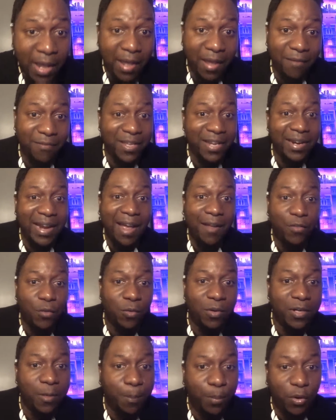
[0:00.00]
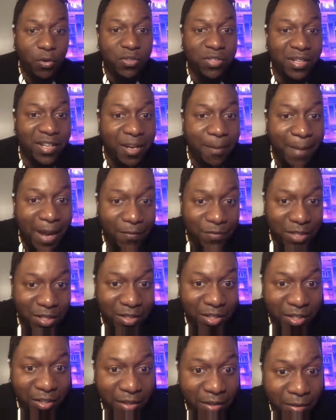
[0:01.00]
If they're not knowing the person they're about to
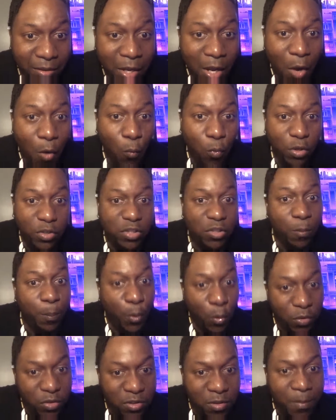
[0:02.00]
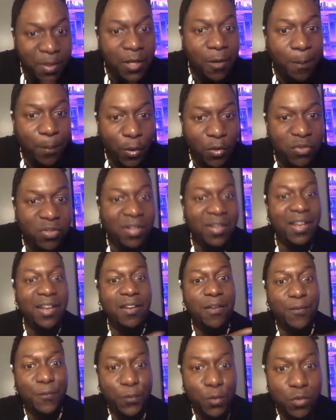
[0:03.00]
kill was supposed to be the person in
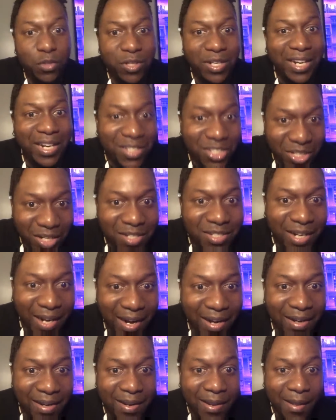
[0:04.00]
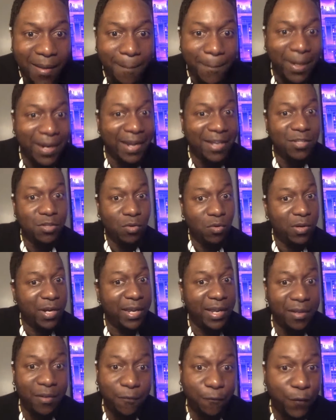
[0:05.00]
the future that changed Haiti. But as long as they
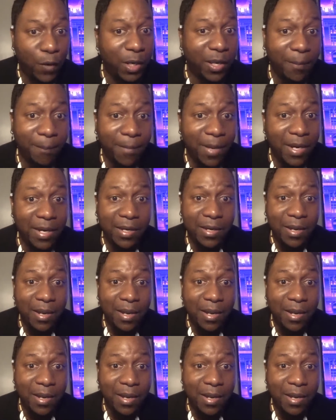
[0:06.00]
get the fucking money,